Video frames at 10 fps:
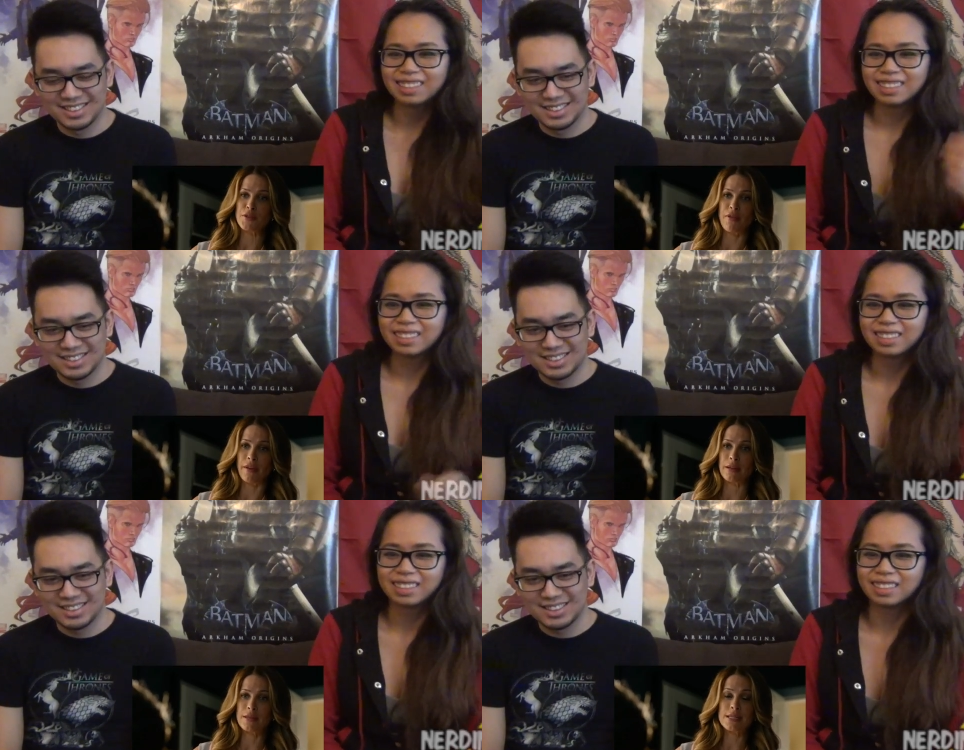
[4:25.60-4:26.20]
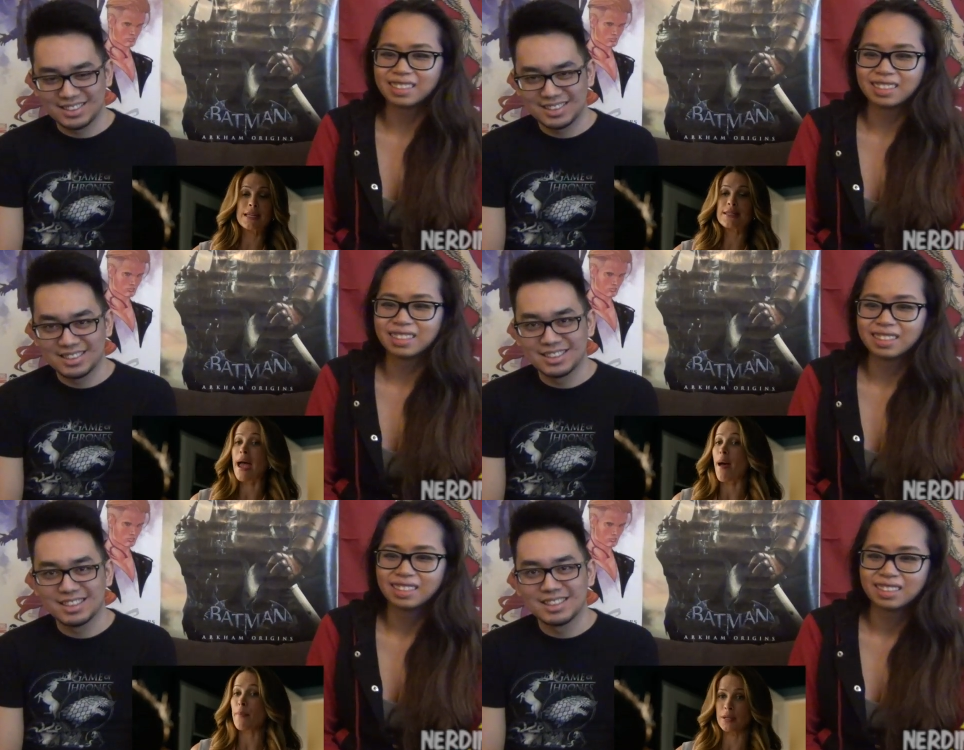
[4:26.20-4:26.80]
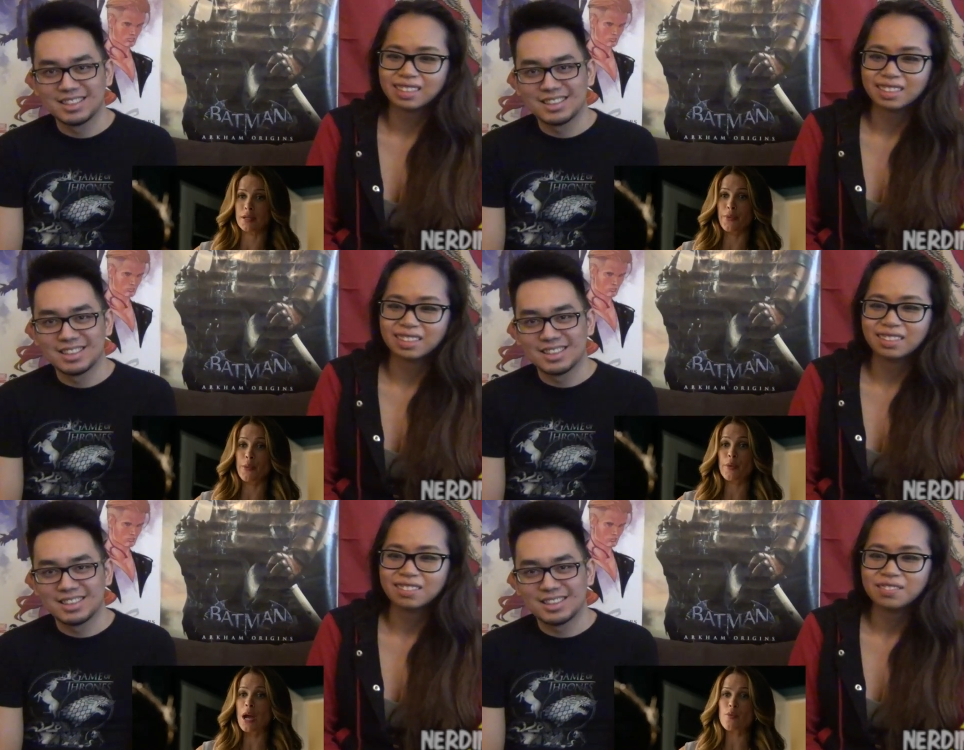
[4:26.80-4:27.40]
Speaker 1: bad as you think. These things happen, all
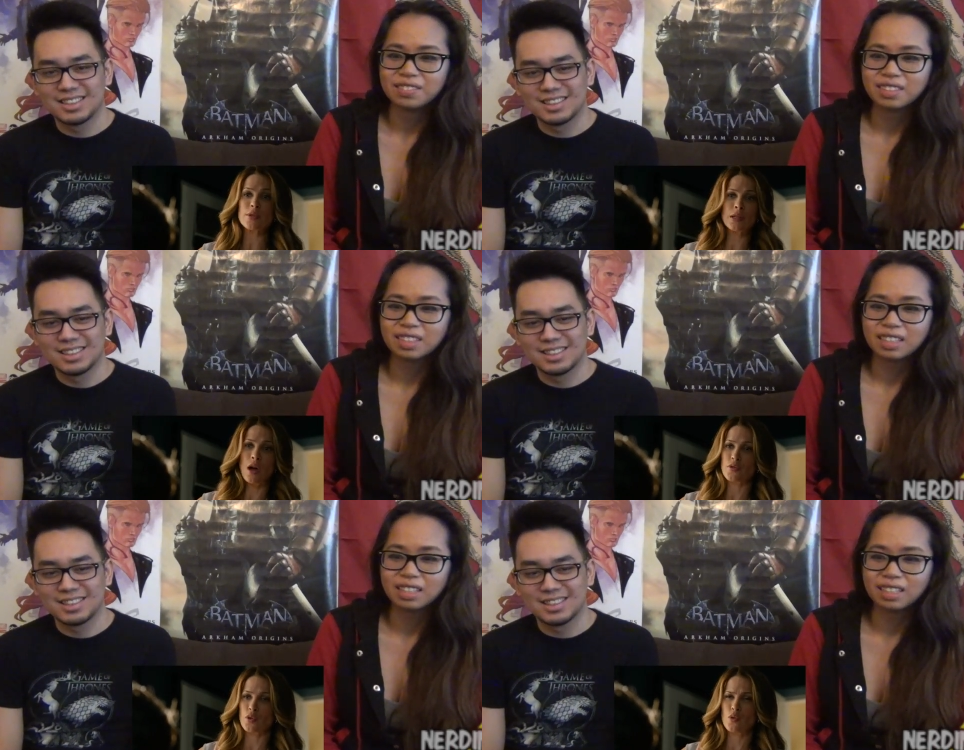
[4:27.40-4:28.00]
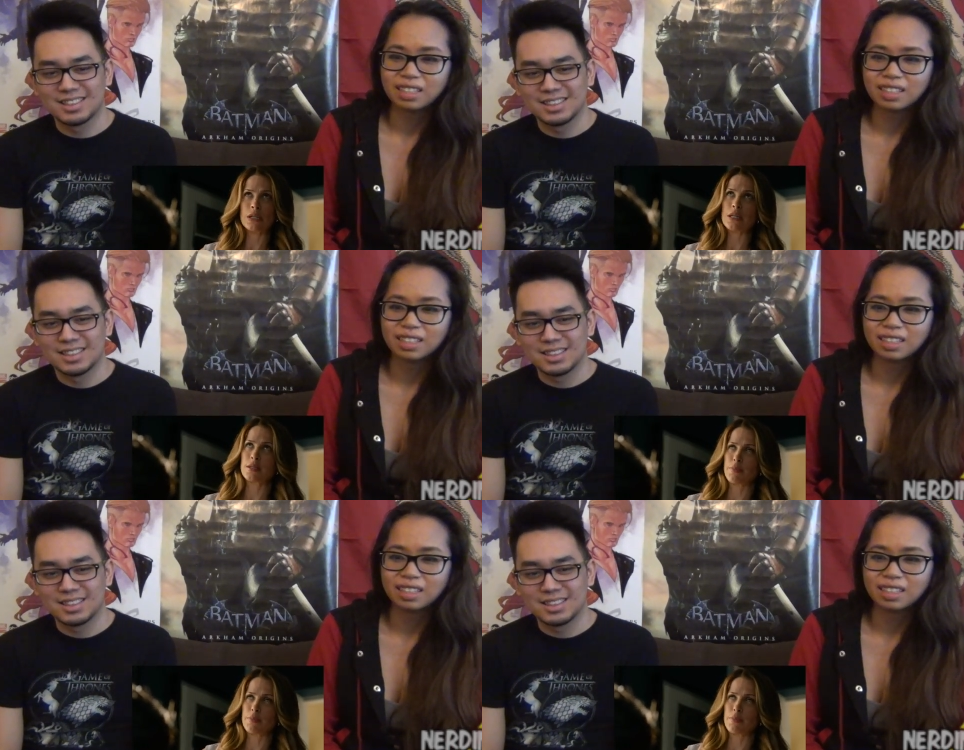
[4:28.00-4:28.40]
right? When I was in law school, I